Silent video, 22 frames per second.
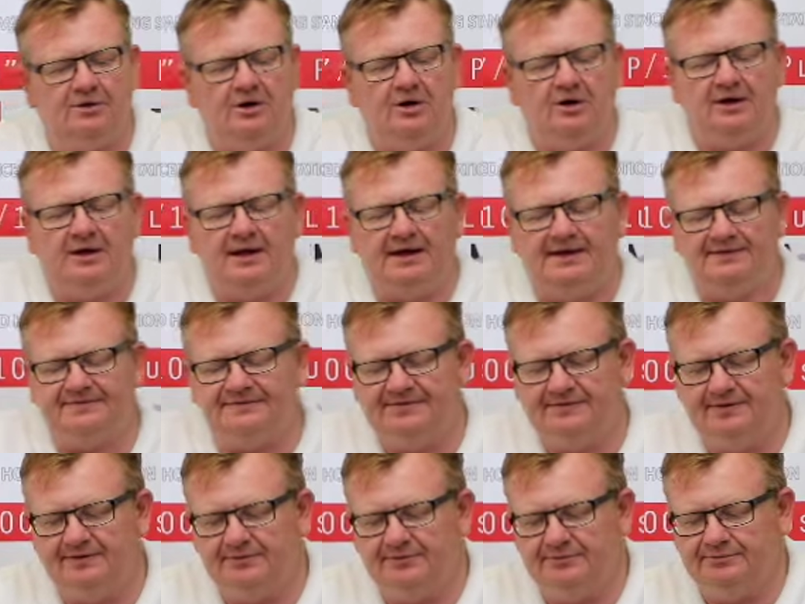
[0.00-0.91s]
got a
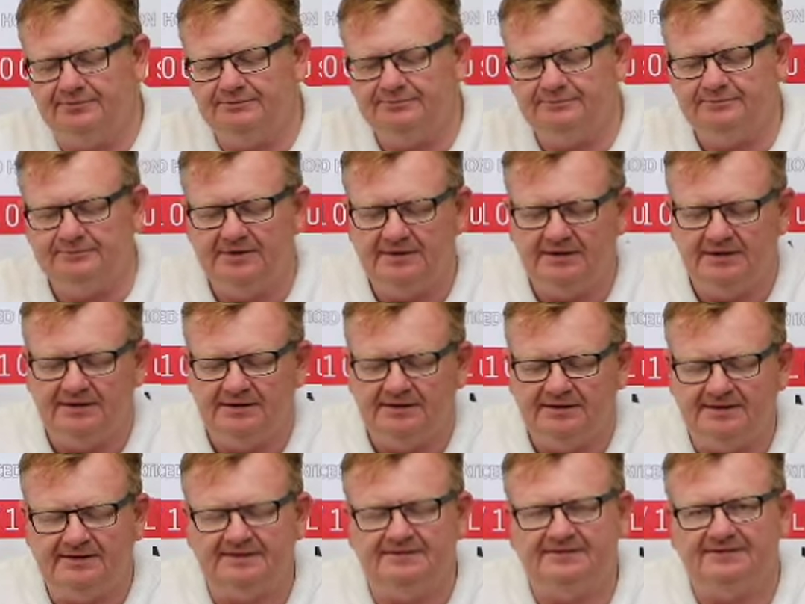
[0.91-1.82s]
lasso.
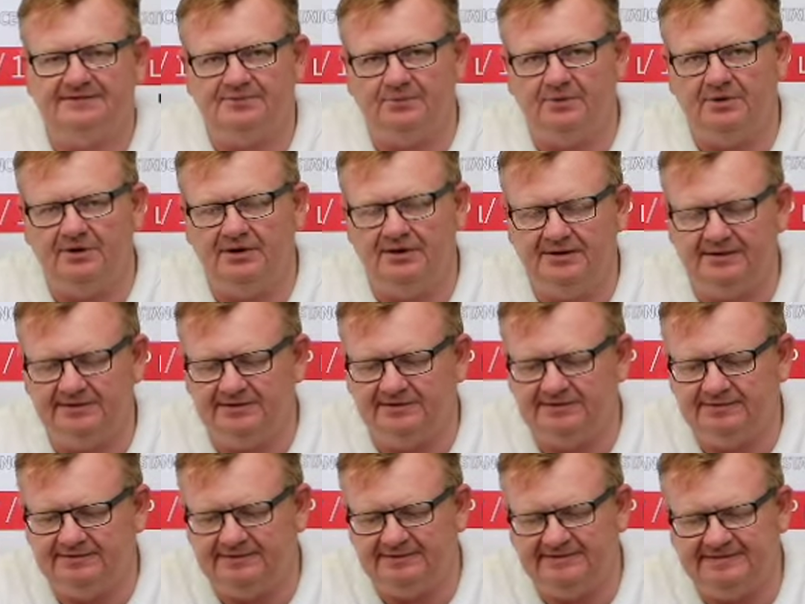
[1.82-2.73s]
This is
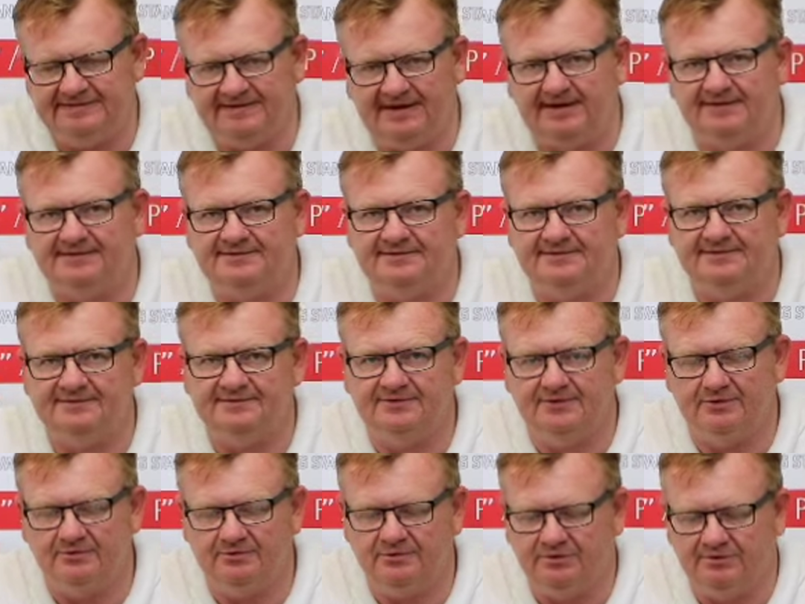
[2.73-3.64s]
where the sizing
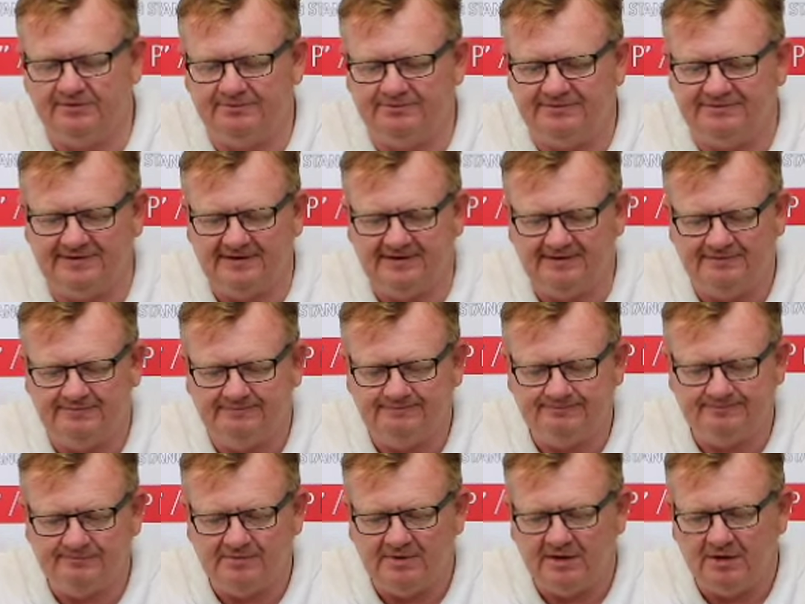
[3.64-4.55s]
tool comes in.
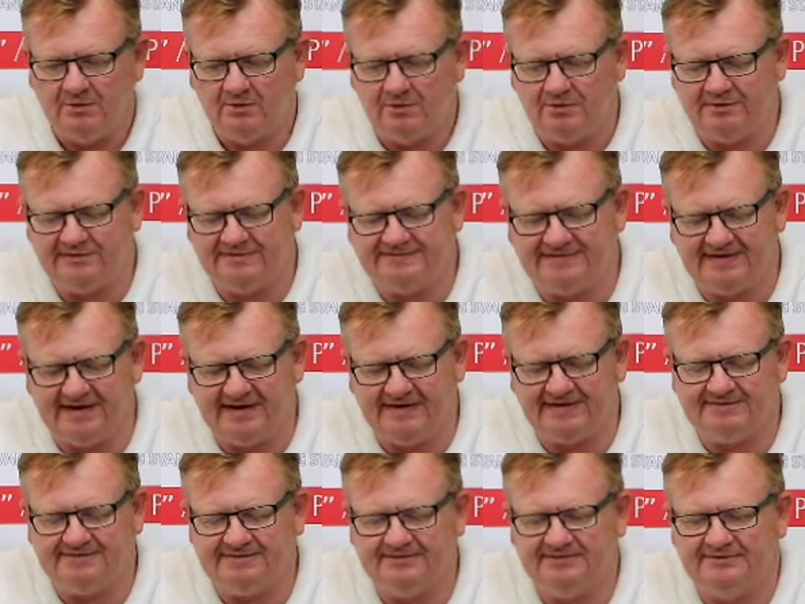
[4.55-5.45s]
What the
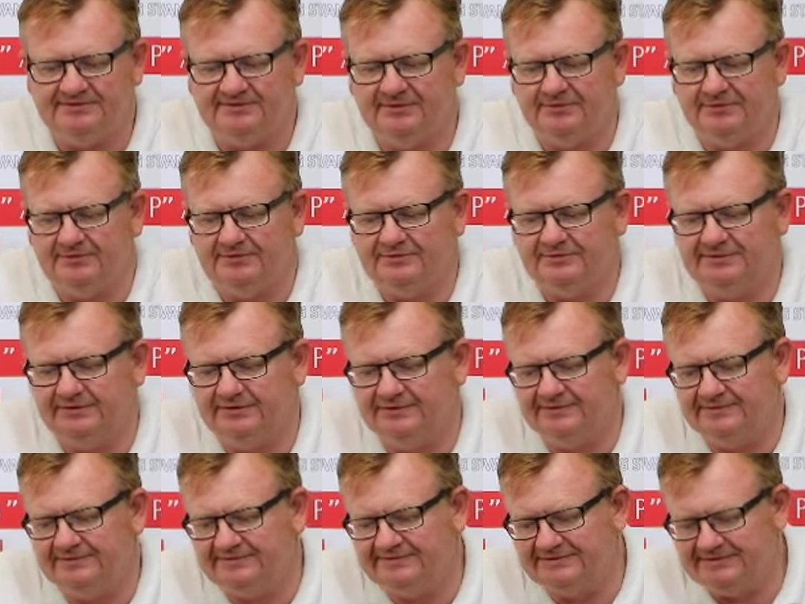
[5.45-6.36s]
sizing tool
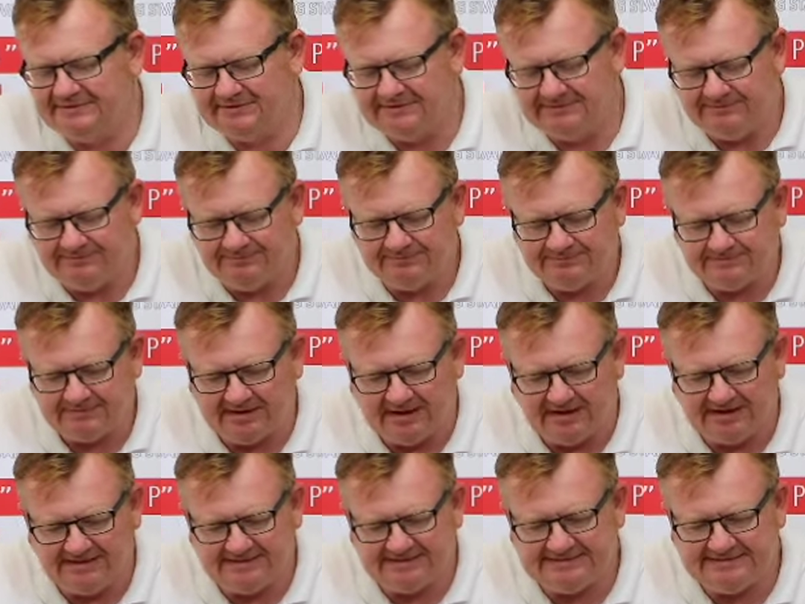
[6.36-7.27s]
does
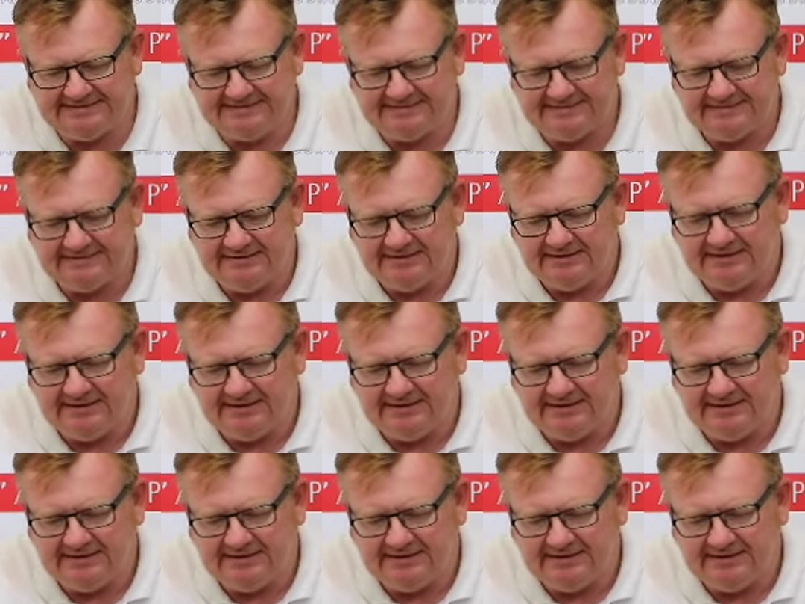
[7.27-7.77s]
is,